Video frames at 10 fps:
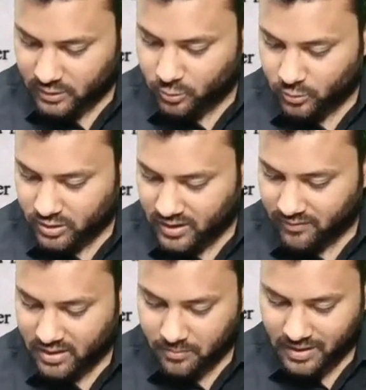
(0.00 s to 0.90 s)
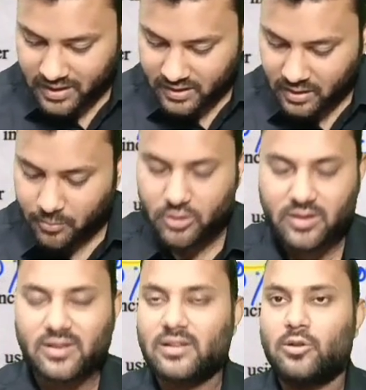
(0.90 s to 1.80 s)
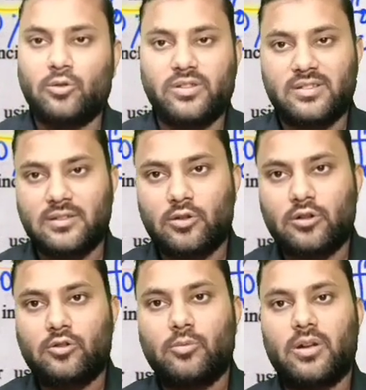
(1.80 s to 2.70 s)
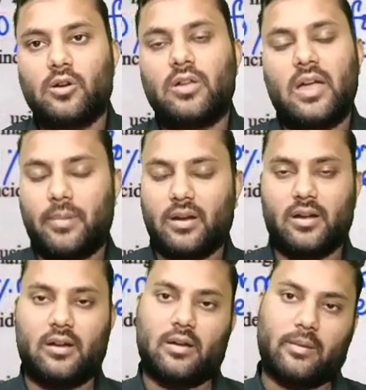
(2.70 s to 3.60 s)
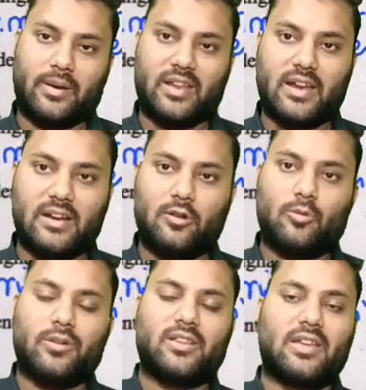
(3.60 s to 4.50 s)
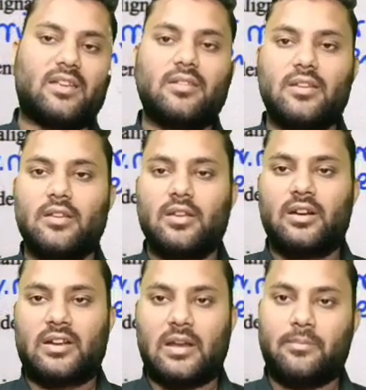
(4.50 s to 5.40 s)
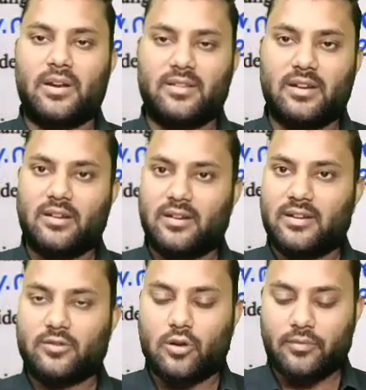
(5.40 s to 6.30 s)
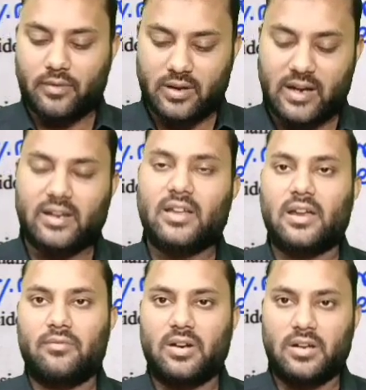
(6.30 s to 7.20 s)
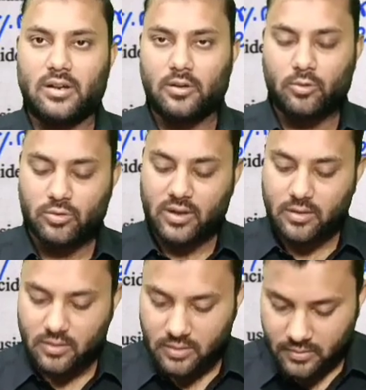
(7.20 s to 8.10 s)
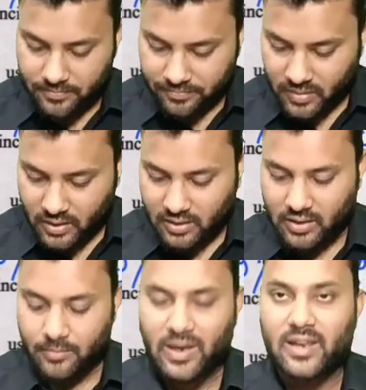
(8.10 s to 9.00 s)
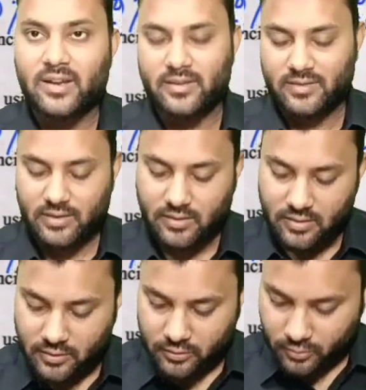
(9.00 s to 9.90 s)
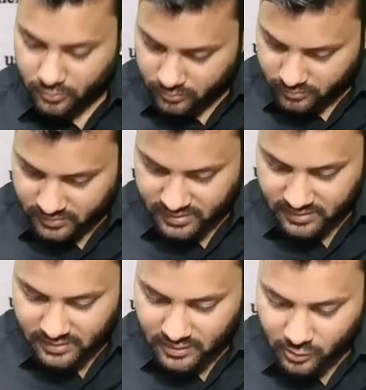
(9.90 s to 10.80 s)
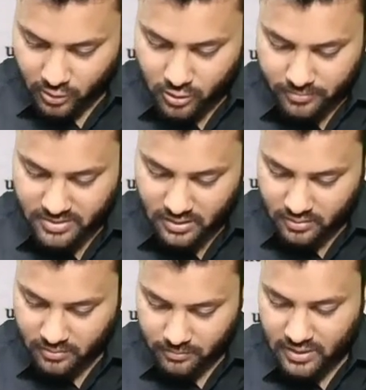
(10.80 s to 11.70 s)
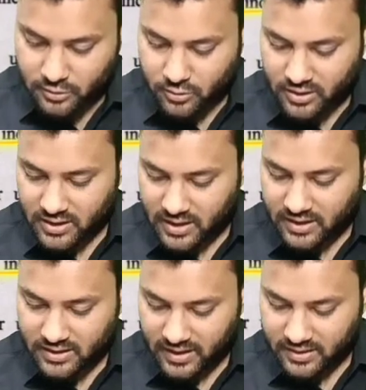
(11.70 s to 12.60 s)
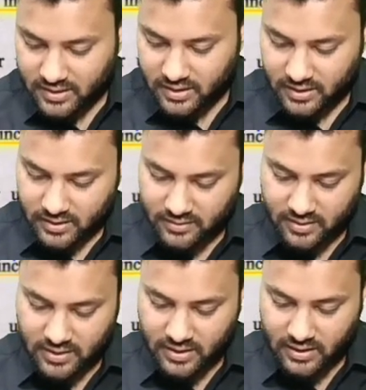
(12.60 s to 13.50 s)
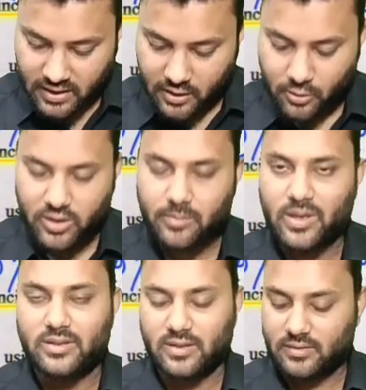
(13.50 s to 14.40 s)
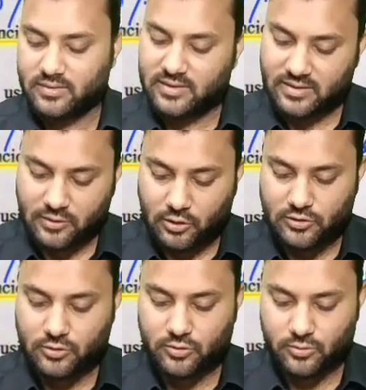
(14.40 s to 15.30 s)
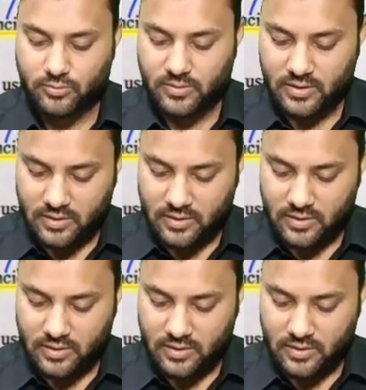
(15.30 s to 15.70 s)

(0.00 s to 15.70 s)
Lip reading: do not have any malignant potential. No, this is not true because hepatic adenomas have 10% risk of getting converted into the malignancy. So this is the wrong option. Majority are detected incidentally on imaging. This is also true.